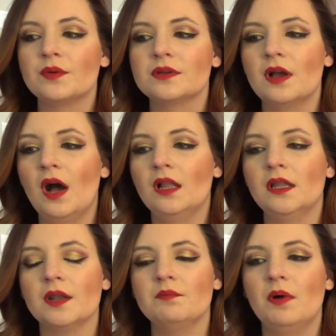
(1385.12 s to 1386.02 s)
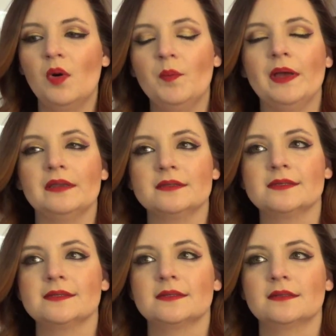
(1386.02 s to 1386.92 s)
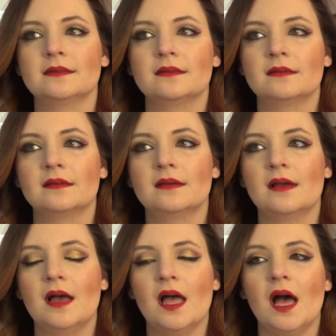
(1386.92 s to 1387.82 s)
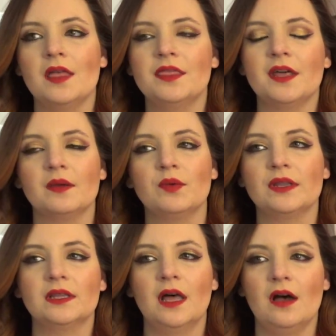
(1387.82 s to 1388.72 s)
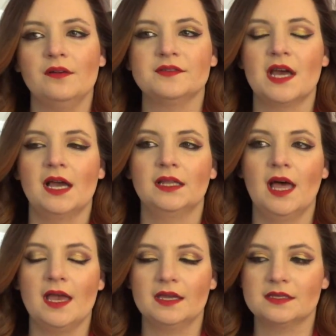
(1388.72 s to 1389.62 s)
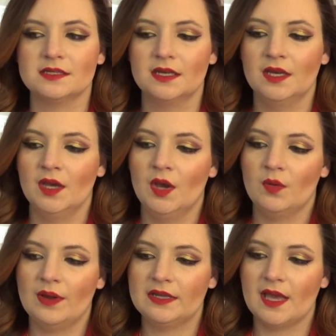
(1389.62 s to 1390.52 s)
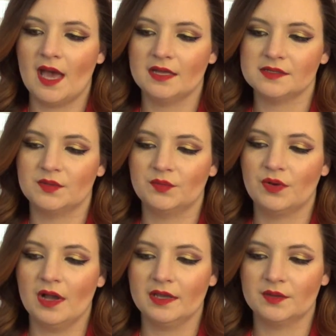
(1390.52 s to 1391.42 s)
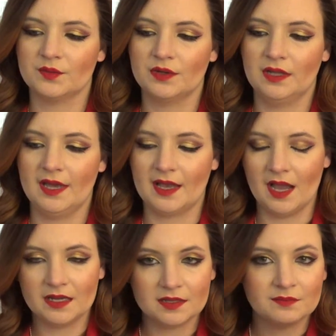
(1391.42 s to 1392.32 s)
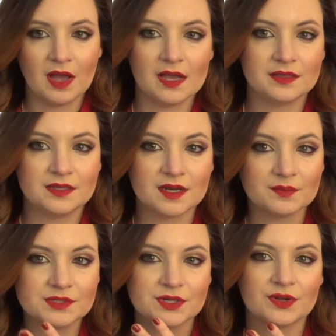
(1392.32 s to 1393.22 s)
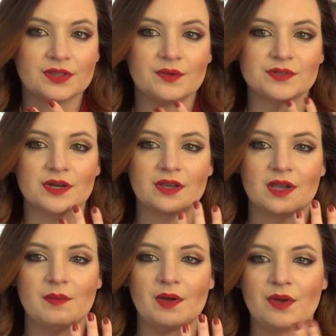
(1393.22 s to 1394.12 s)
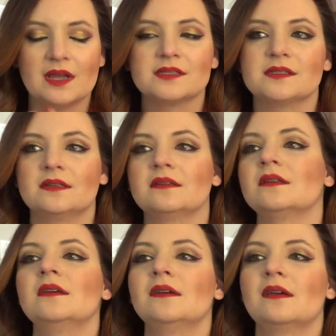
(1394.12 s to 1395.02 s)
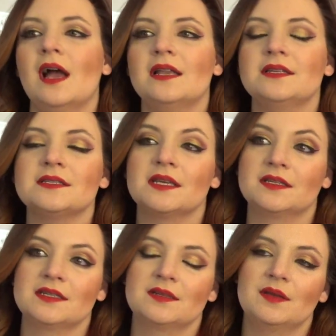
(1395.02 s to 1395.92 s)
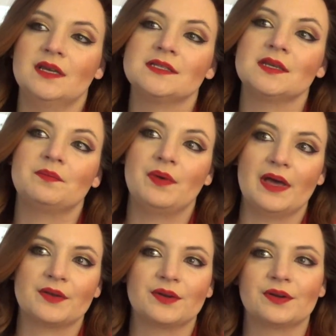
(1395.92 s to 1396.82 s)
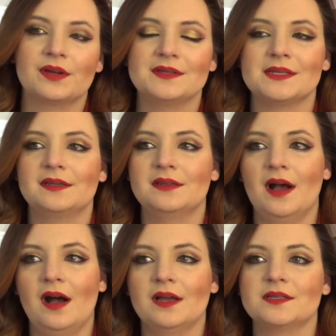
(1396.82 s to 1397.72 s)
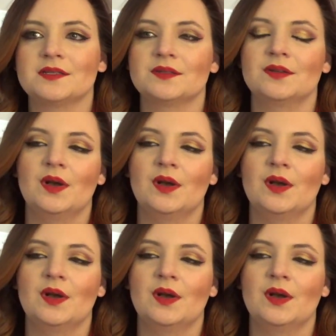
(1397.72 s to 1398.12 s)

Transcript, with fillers: were a lot of moments that I really loved. I liked when Yaz and Ryan were like hiding behind the dumpster and they were talking about race and is it better, is it not,